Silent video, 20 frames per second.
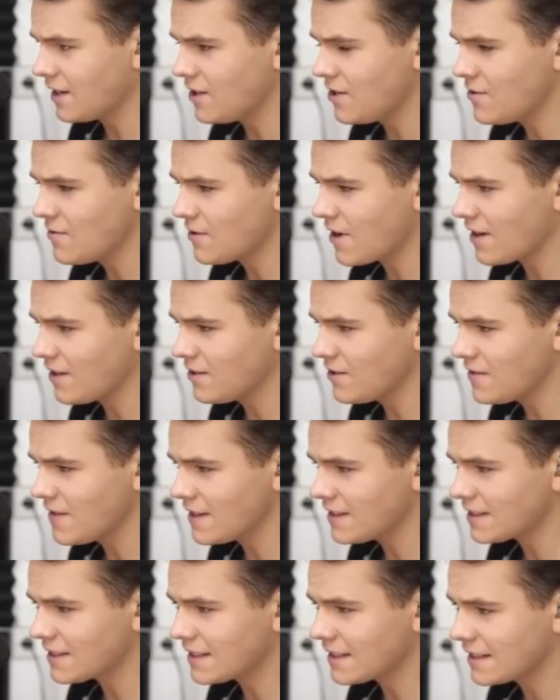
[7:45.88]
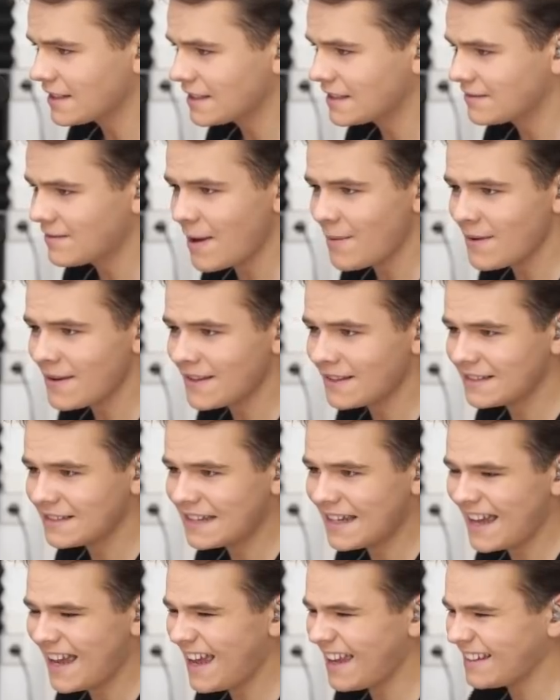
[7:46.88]
you do this? Maybe?
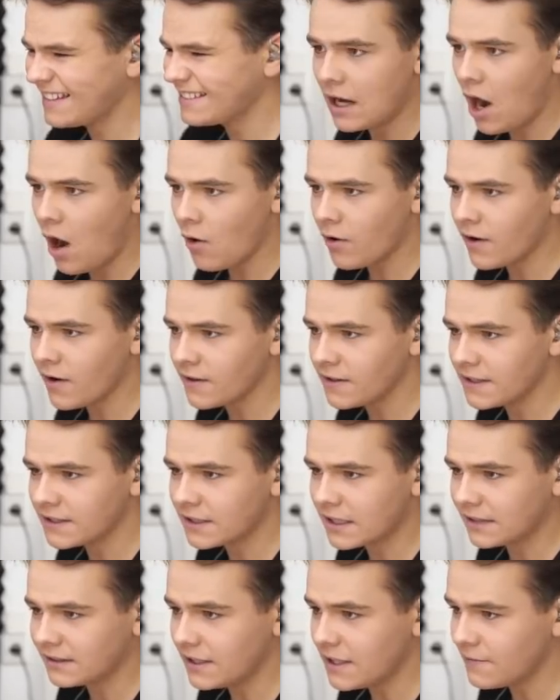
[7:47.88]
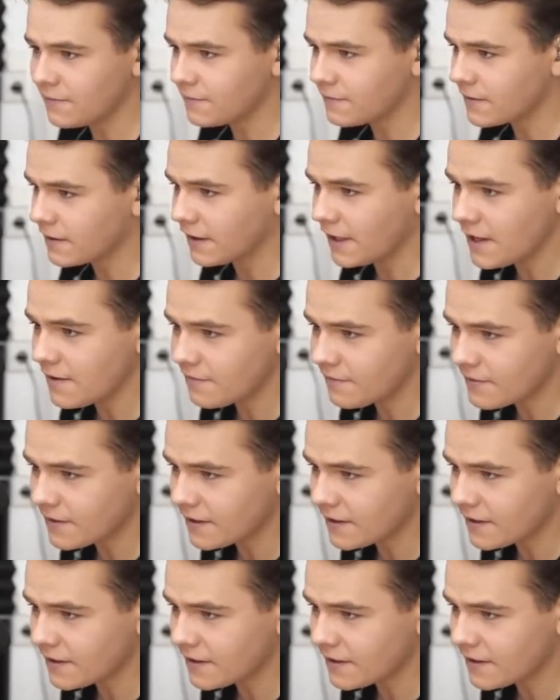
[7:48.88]
Oh, goodness. Cliff, cliff,